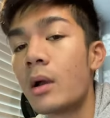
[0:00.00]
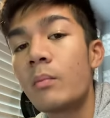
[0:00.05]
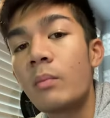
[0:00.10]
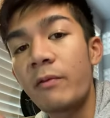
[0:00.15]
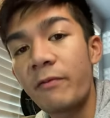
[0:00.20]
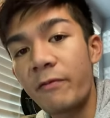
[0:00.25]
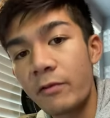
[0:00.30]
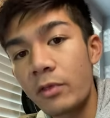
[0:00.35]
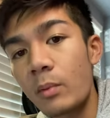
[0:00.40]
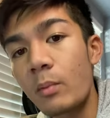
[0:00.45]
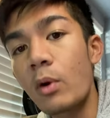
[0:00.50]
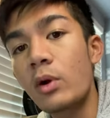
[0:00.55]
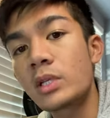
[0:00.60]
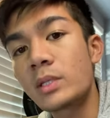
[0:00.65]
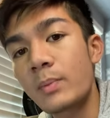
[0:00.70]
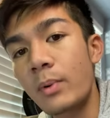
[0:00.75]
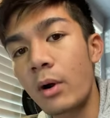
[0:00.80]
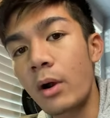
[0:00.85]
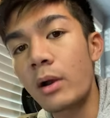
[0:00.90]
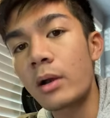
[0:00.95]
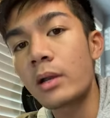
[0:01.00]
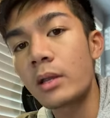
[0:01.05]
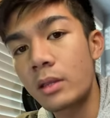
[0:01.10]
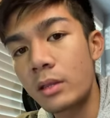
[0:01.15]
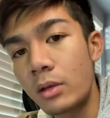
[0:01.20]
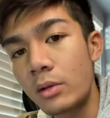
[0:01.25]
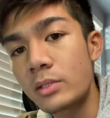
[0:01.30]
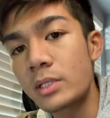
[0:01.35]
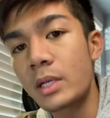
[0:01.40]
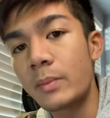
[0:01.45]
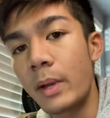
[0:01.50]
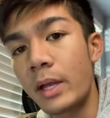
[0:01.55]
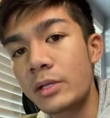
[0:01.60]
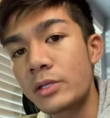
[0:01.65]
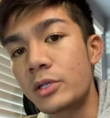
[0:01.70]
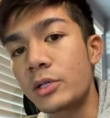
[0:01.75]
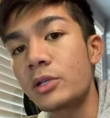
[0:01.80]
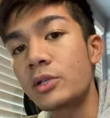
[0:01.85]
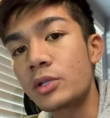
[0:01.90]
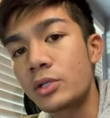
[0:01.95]
But for the most part, those
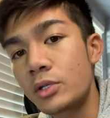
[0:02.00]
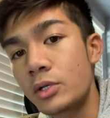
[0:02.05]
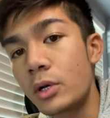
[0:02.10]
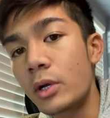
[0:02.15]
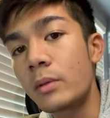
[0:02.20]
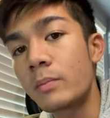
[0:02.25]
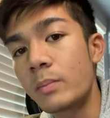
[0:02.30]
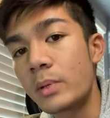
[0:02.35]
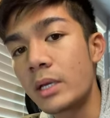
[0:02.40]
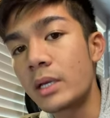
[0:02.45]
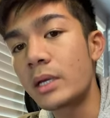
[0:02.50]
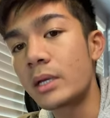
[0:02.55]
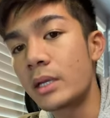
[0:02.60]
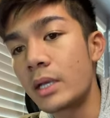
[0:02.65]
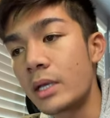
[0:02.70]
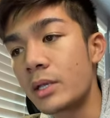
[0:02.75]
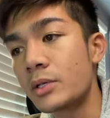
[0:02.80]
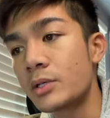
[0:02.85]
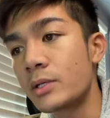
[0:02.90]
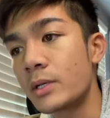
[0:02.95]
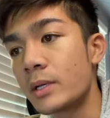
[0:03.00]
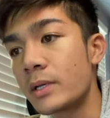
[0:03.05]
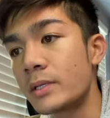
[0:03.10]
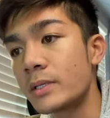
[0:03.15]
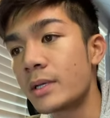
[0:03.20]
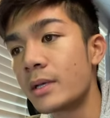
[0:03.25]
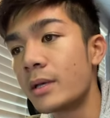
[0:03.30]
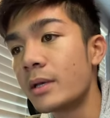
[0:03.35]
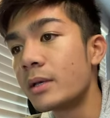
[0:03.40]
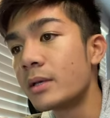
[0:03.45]
dimensions should be in inches,